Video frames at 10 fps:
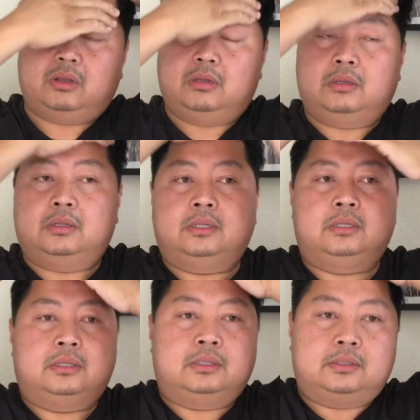on in the
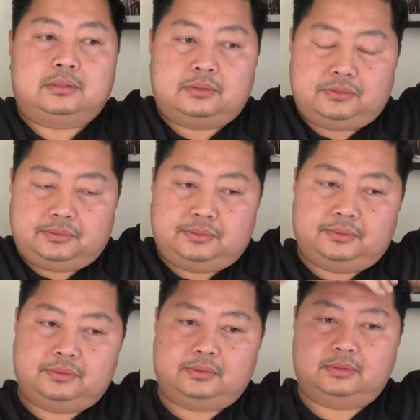past, like
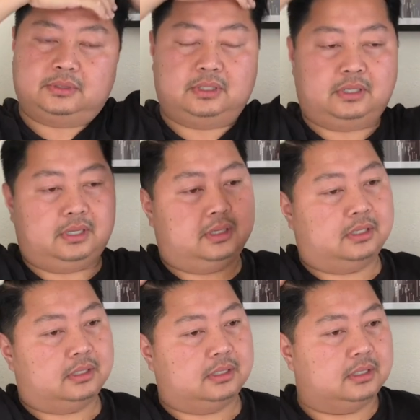old, an old
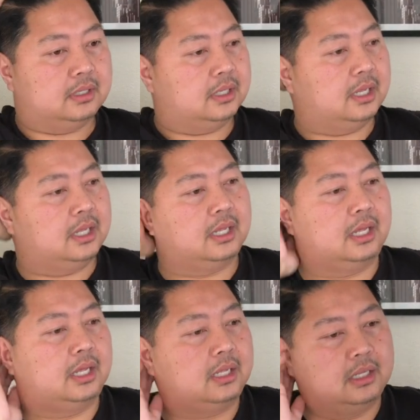timey show, oh.
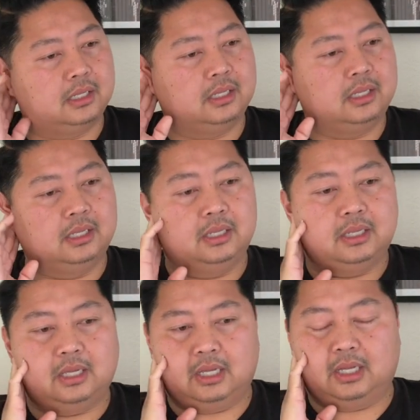classic TV, whatever,
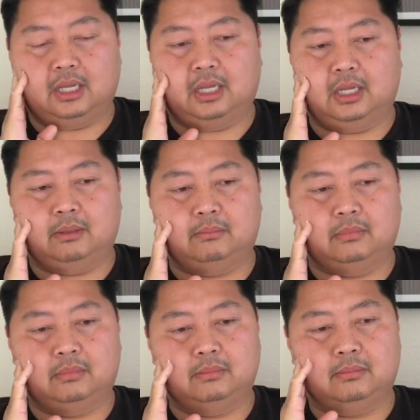and play um, one of the um,
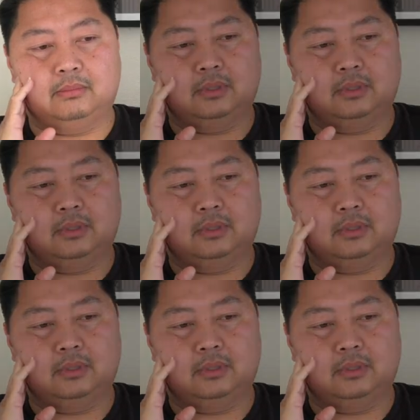roles, what would you